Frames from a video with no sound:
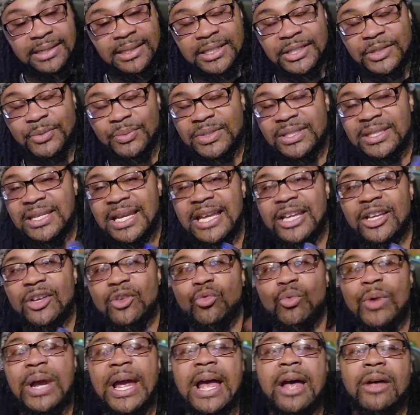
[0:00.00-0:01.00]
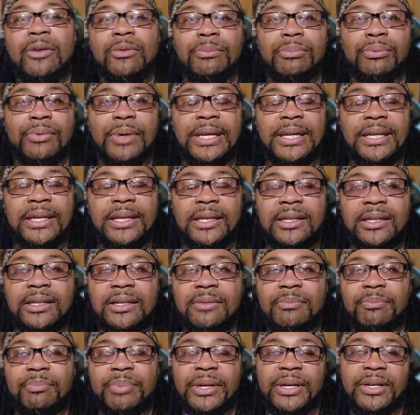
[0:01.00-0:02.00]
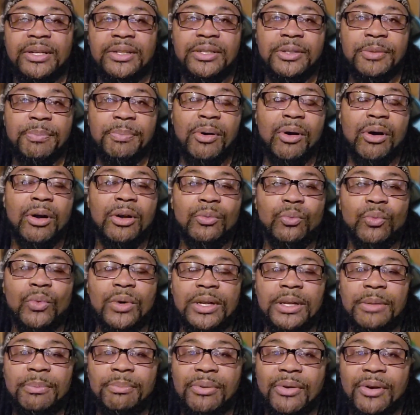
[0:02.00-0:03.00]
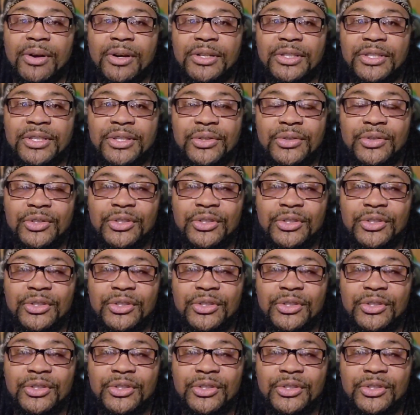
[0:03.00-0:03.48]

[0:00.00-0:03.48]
this was like groundbreaking compared to part one and part two,